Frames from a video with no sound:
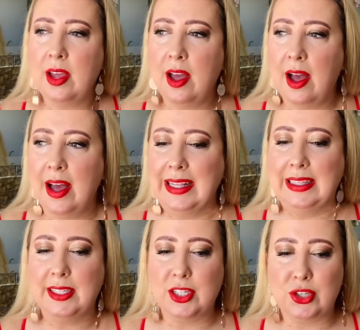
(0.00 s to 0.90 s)

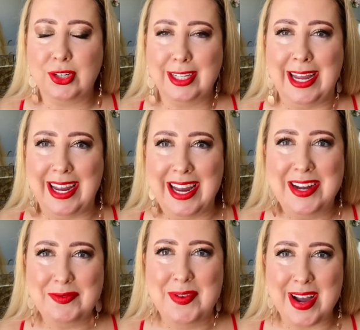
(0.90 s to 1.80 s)
Literally
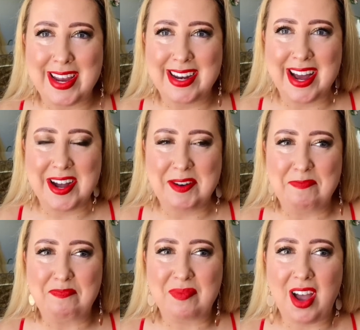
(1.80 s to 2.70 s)
when
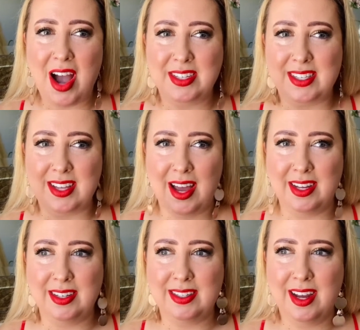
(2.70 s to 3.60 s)
I decided,